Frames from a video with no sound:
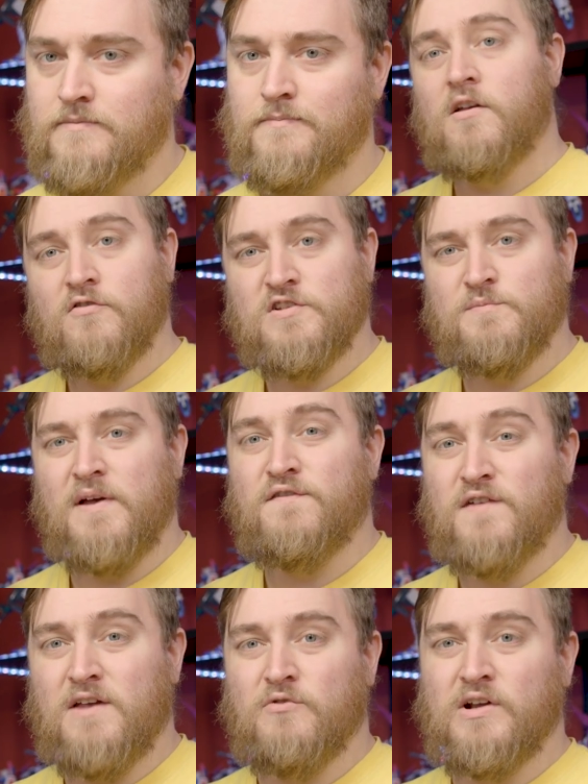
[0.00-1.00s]
Here is my
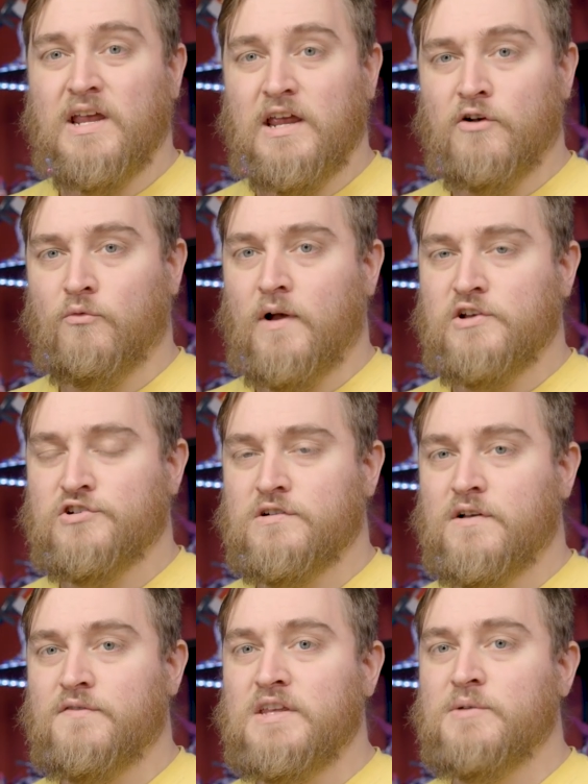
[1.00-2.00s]
favorite iteration
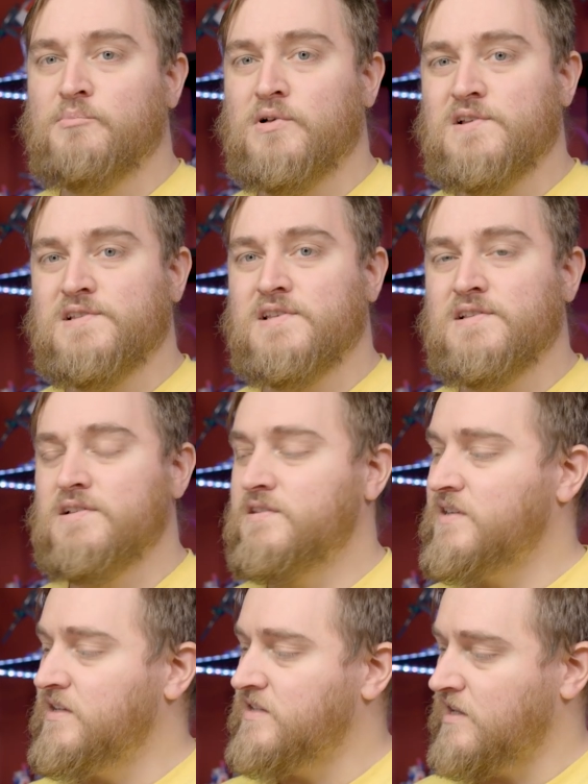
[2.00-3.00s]
of the Impulse. This is
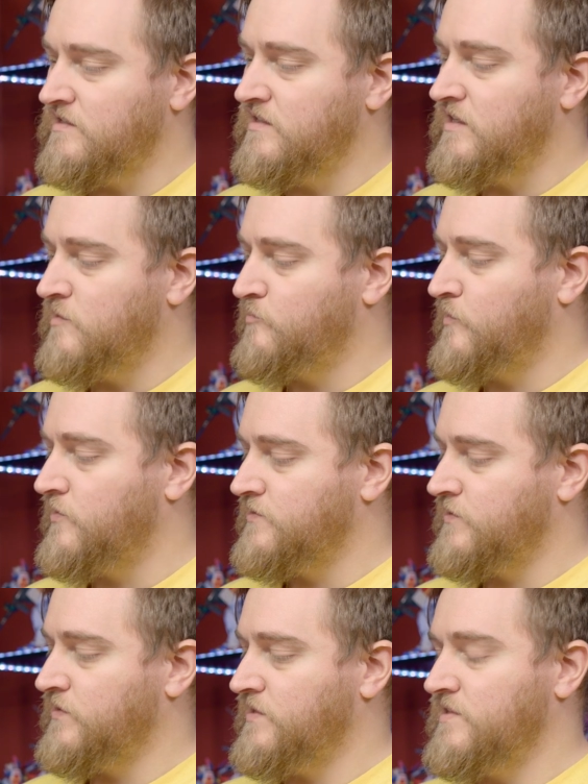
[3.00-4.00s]
the Destiny Impulse.
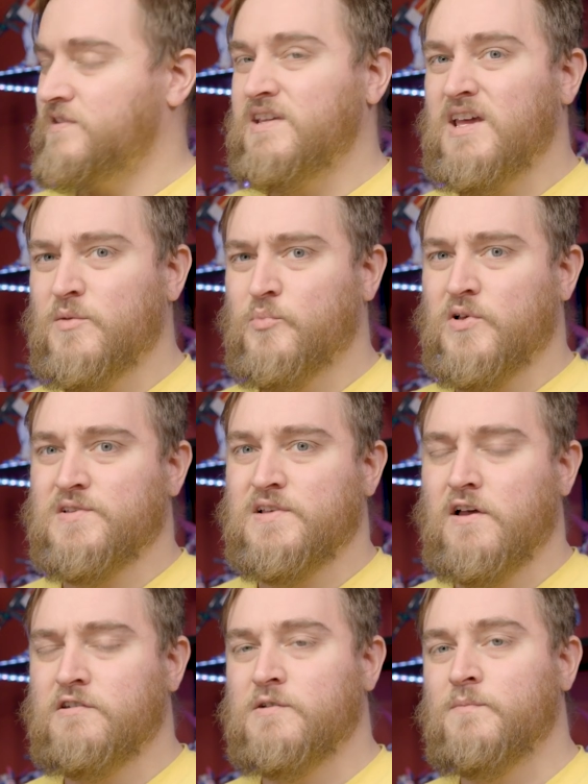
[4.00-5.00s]
So this is the Impulse
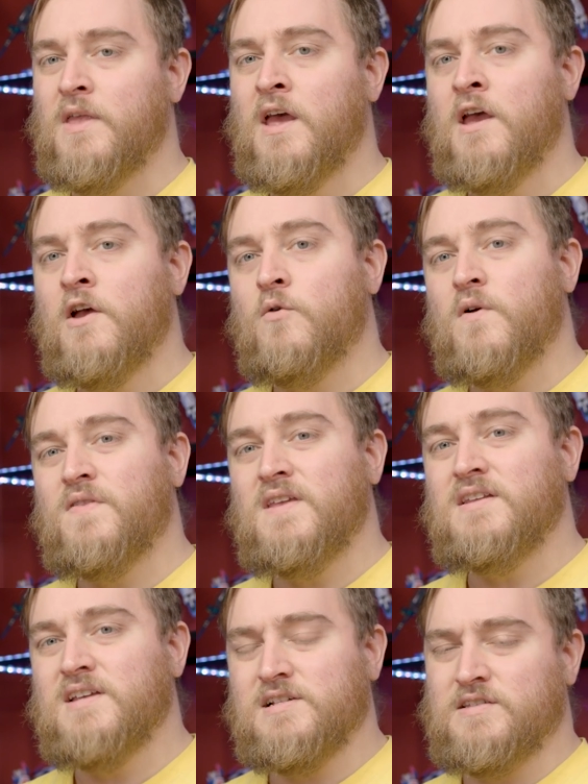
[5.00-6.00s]
Gundam with
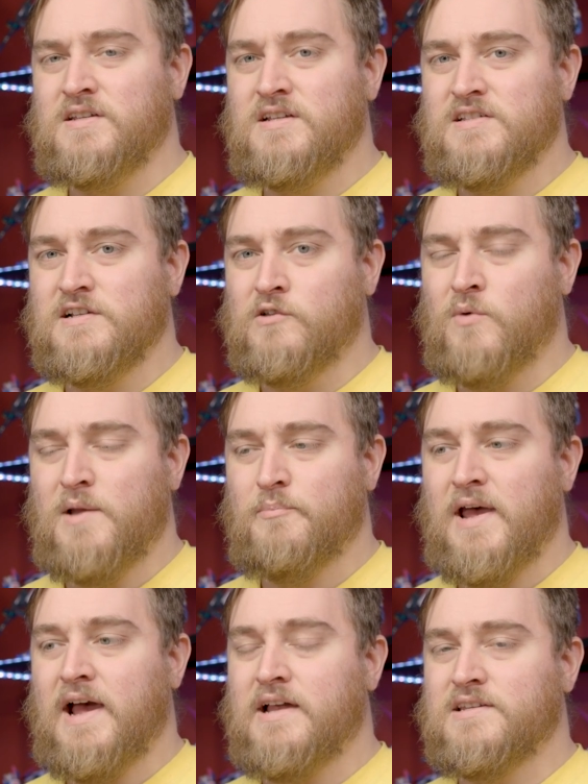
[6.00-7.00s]
the Destiny silhouette
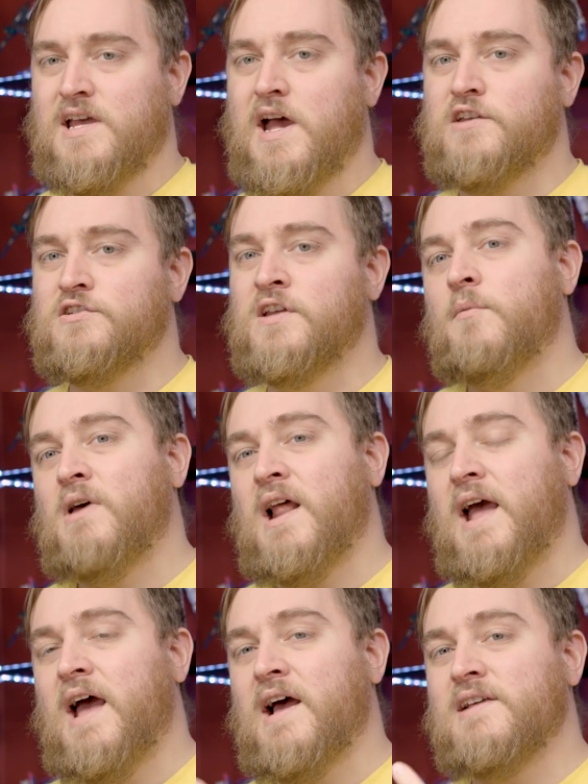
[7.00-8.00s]
pack attached, but
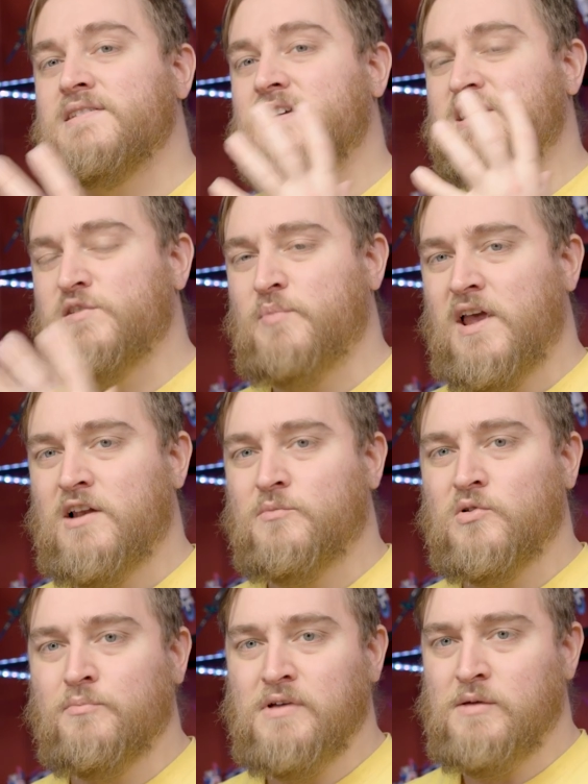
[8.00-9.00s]
it has
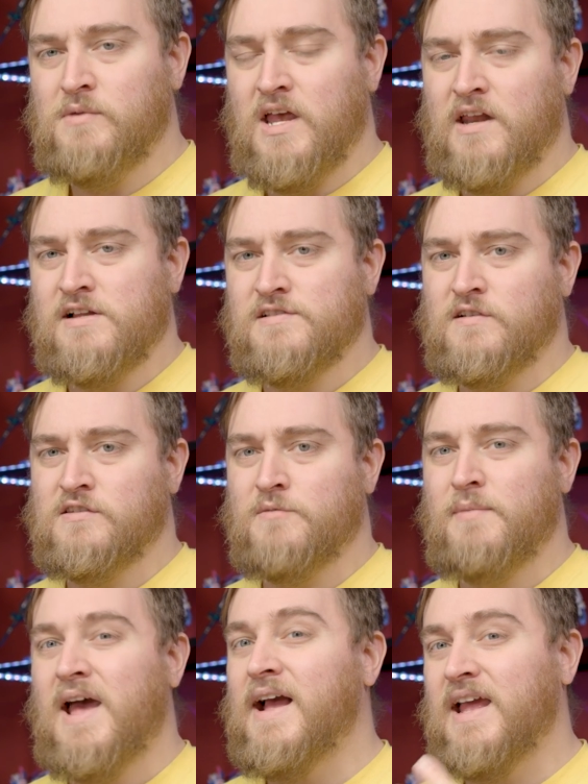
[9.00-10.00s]
expandable beam cannons on the
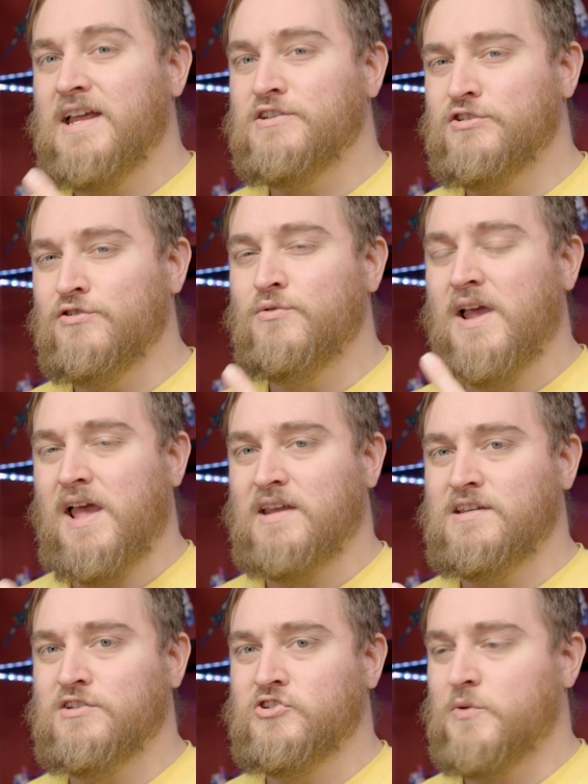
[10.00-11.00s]
back and 2
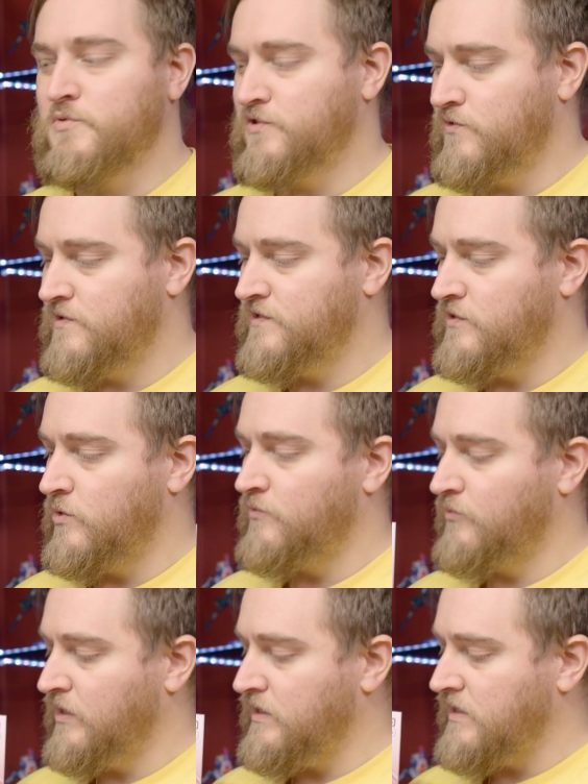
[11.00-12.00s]
anti-ship swords. So it
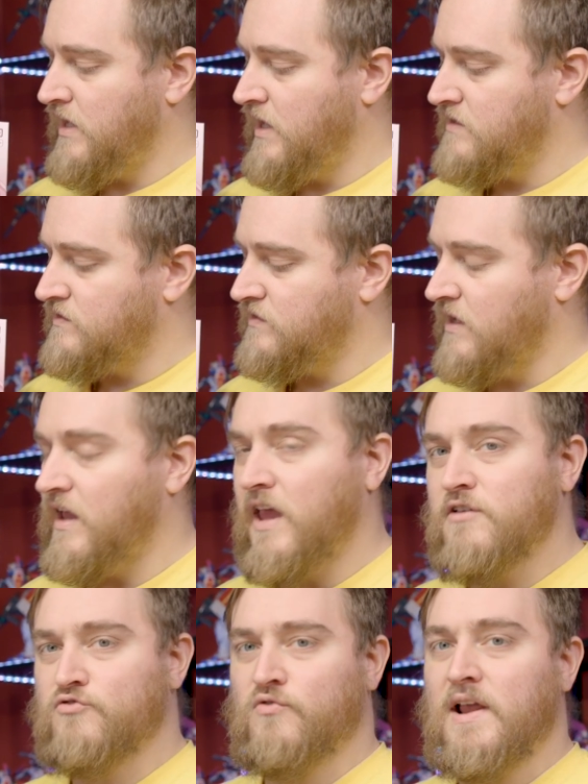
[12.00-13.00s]
really is like a
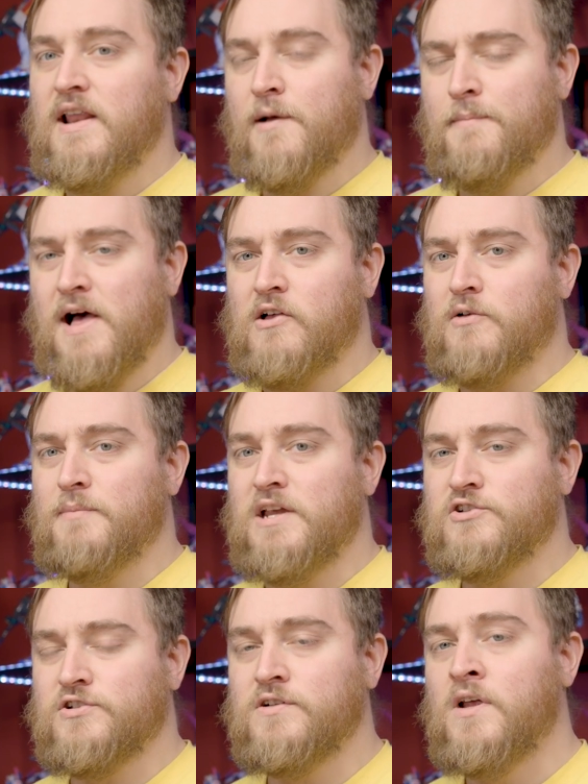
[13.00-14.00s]
great
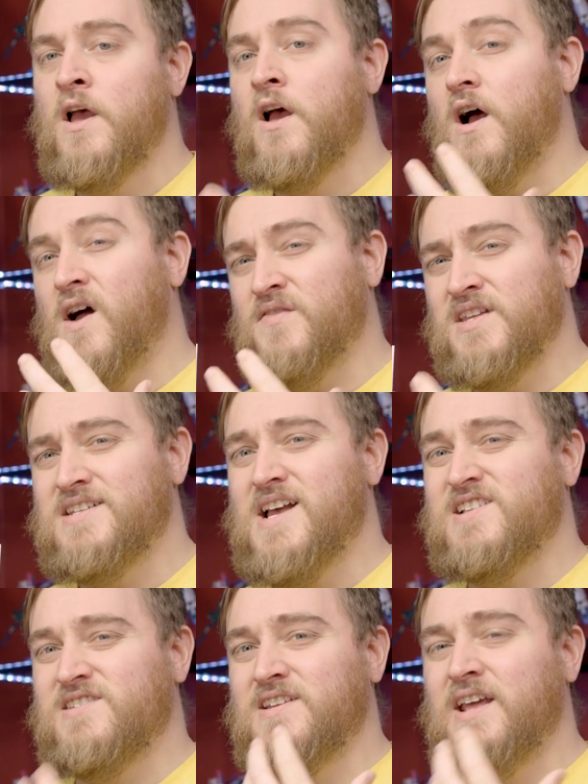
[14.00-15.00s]
amalgamation of the
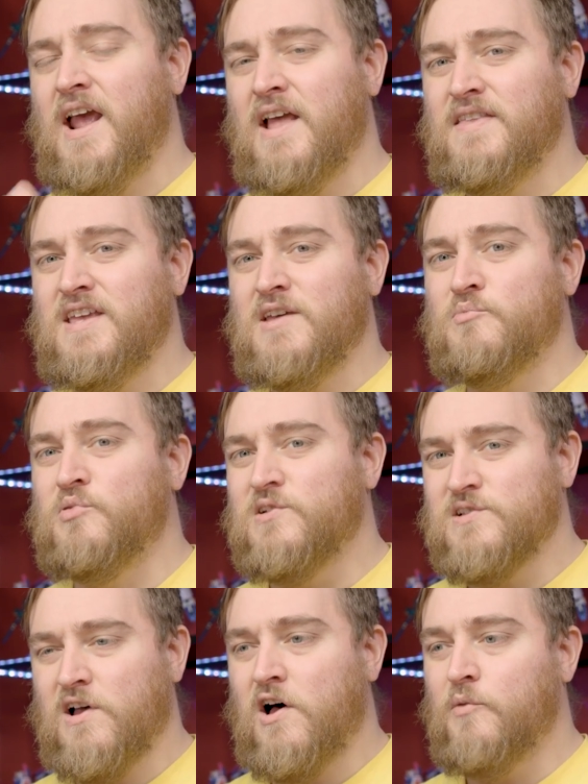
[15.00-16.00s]
Destiny and the
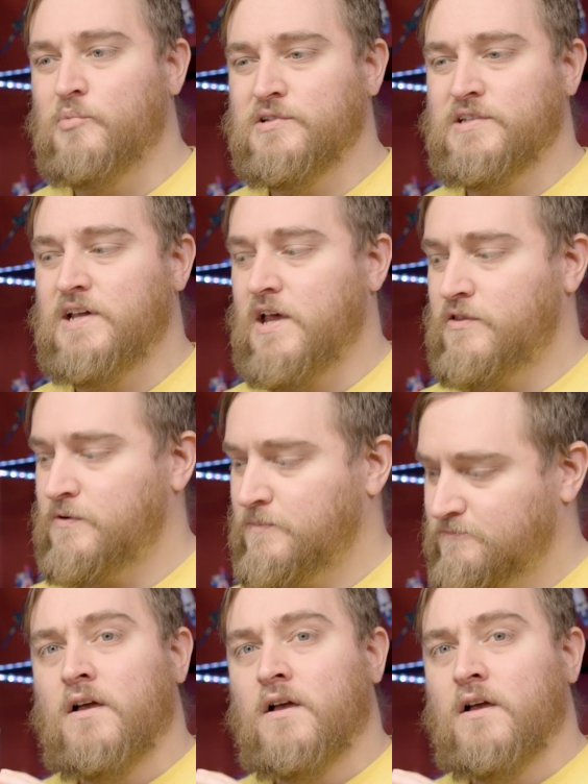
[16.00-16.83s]
Impulse all put together.